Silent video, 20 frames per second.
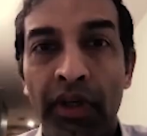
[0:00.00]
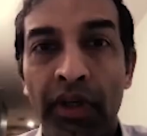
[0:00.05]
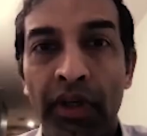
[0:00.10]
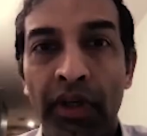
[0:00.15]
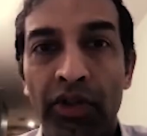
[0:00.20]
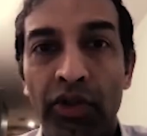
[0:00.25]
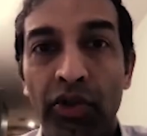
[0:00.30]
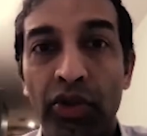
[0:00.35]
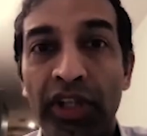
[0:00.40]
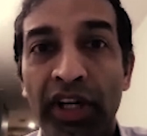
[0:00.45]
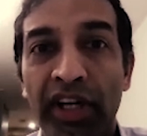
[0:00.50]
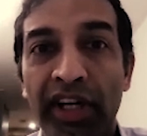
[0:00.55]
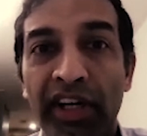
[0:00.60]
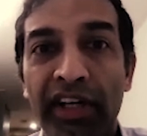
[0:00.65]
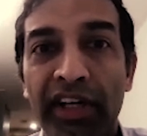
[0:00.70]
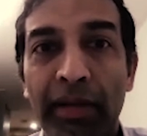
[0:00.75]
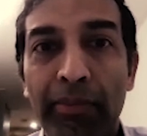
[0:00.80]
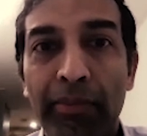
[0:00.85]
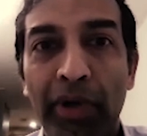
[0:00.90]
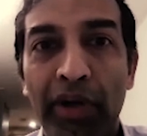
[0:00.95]
So there are a
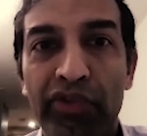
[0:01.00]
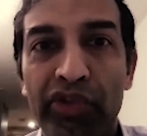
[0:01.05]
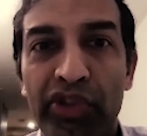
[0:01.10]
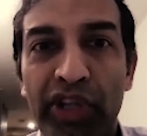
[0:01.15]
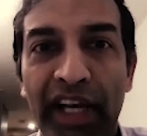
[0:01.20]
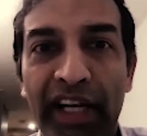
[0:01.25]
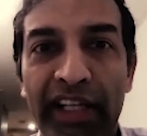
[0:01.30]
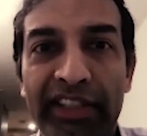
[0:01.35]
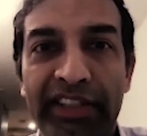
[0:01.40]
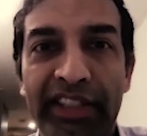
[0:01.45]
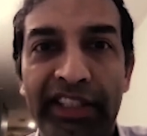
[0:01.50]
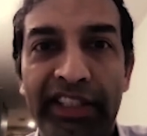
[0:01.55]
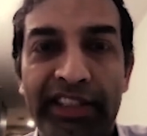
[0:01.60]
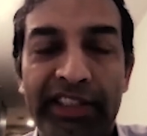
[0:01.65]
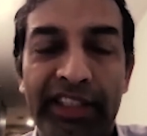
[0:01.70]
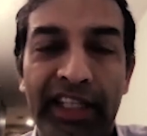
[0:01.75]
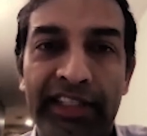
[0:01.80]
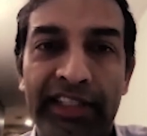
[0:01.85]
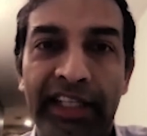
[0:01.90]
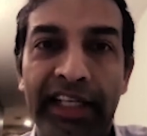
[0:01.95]
number of challenges,
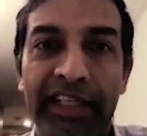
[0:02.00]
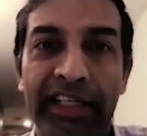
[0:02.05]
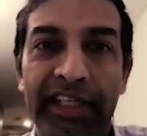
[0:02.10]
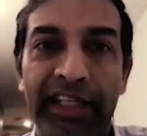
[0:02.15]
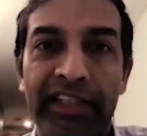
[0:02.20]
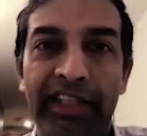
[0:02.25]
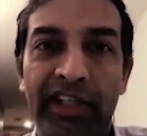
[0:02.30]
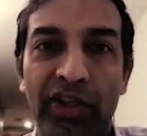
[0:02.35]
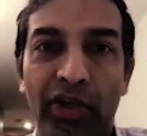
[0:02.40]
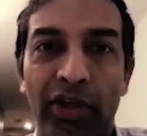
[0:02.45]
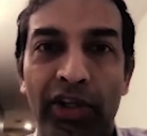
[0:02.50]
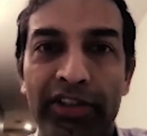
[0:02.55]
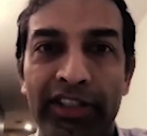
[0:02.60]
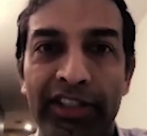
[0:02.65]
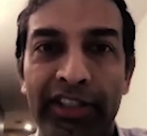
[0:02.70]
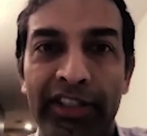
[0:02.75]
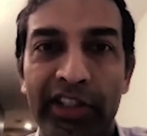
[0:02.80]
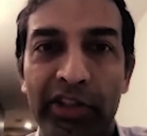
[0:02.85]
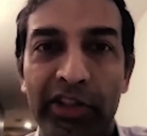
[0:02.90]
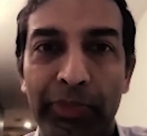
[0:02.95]
I think, in the call
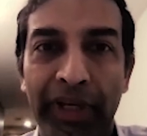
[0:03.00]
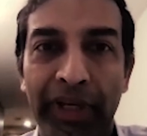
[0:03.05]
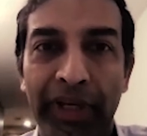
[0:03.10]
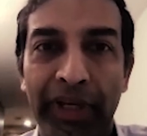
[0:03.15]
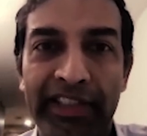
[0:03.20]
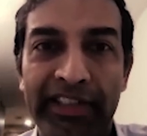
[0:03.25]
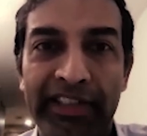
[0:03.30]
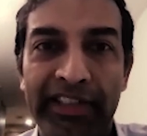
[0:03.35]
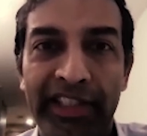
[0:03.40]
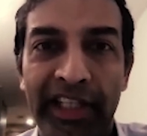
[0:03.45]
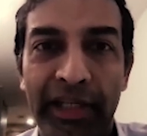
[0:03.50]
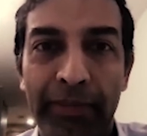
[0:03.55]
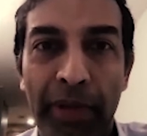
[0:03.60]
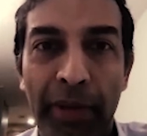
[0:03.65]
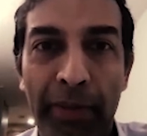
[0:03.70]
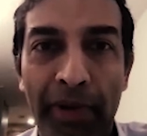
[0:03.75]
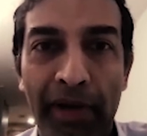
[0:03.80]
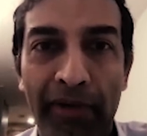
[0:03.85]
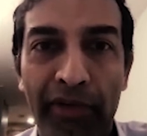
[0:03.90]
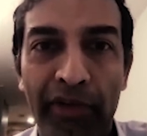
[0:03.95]
center space that
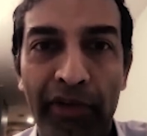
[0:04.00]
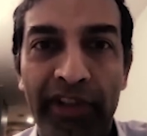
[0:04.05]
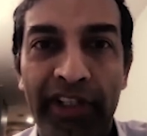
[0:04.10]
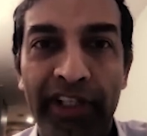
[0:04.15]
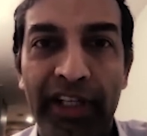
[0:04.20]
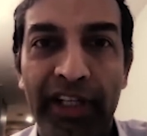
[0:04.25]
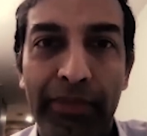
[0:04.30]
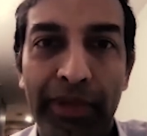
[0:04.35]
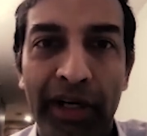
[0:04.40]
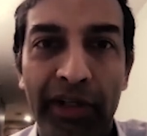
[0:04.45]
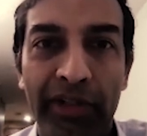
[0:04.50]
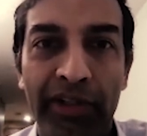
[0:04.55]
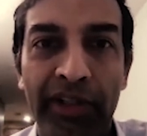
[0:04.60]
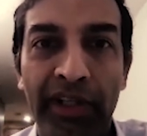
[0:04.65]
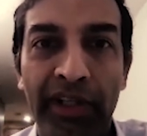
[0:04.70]
people have to think about.